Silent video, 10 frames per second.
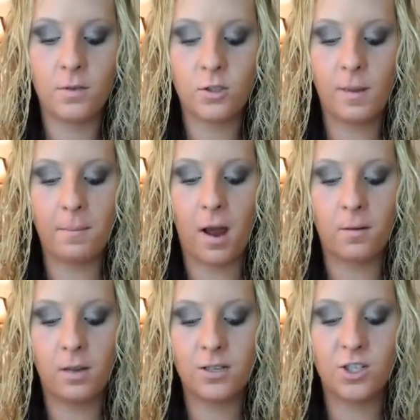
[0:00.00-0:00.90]
do my
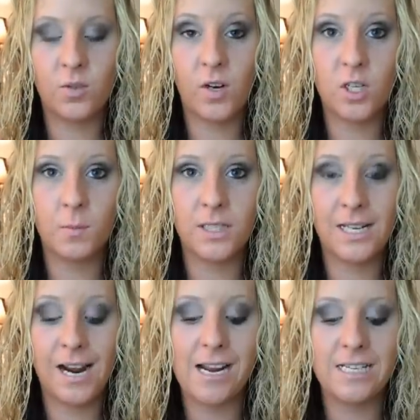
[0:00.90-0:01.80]
bottom lashes first, but
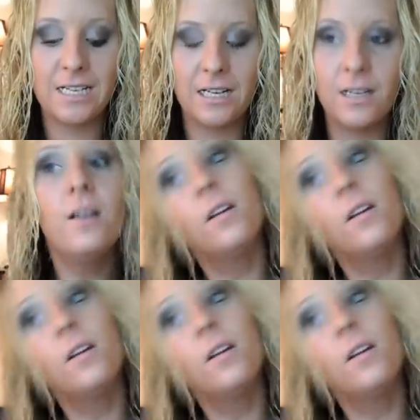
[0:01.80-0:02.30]
today I didn't.